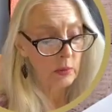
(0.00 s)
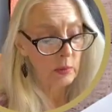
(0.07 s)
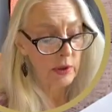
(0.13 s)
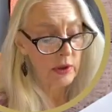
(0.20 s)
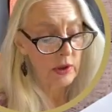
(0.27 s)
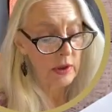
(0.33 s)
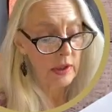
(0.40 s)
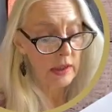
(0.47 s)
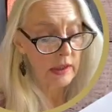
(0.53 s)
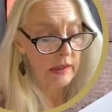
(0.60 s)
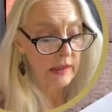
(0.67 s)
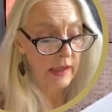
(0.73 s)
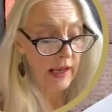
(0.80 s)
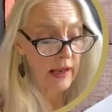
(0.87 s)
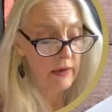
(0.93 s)
which
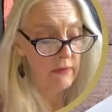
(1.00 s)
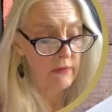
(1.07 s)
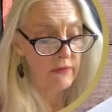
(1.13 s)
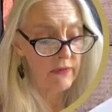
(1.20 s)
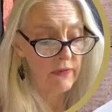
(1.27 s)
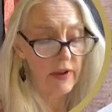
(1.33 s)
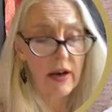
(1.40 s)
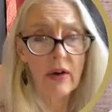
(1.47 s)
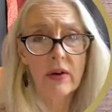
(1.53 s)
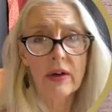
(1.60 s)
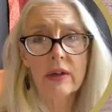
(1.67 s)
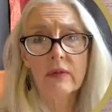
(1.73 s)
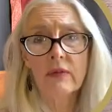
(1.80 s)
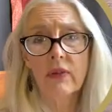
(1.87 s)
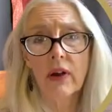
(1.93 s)
is a
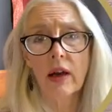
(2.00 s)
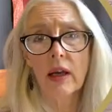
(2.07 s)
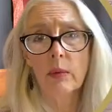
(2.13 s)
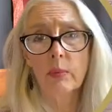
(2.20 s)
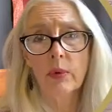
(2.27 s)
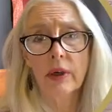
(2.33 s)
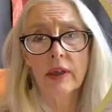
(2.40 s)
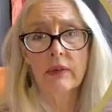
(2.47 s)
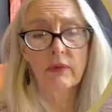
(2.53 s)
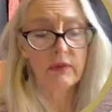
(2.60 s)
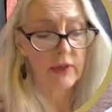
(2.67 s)
very vibrant,